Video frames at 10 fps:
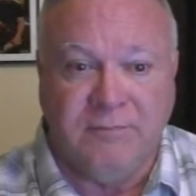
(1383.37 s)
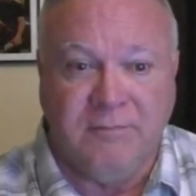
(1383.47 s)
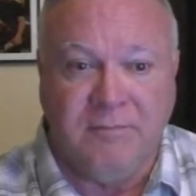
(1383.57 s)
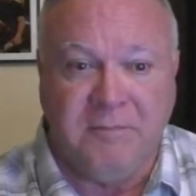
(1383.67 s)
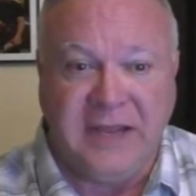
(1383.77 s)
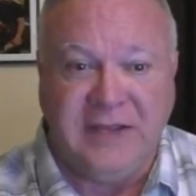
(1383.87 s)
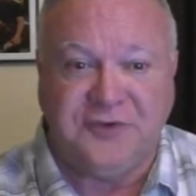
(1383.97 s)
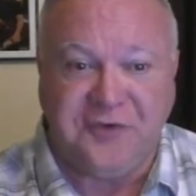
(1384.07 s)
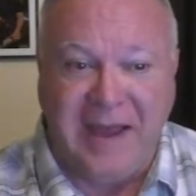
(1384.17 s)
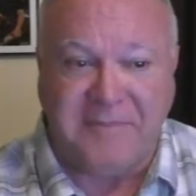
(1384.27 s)
but he
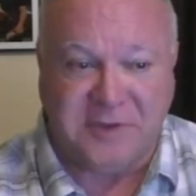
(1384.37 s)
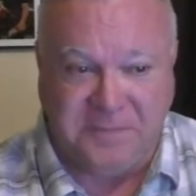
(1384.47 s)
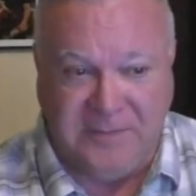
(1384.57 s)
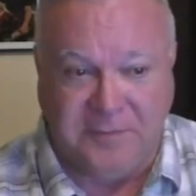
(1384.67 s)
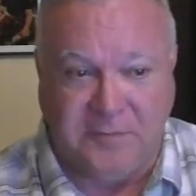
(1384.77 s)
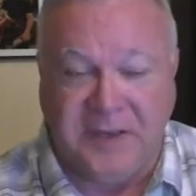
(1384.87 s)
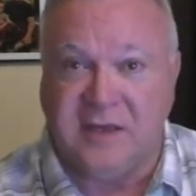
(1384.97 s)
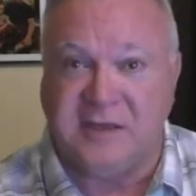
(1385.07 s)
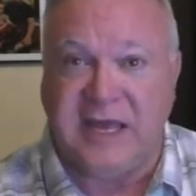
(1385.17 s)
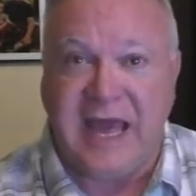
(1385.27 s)
traps people
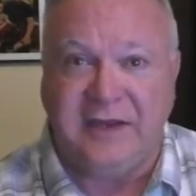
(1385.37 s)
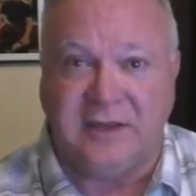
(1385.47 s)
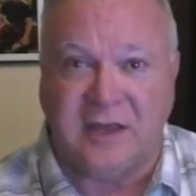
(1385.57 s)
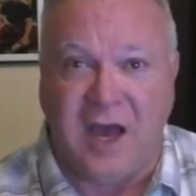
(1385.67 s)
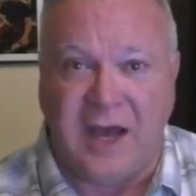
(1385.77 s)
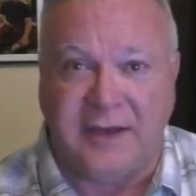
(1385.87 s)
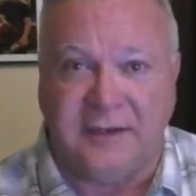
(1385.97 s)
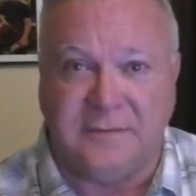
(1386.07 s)
because he hates God.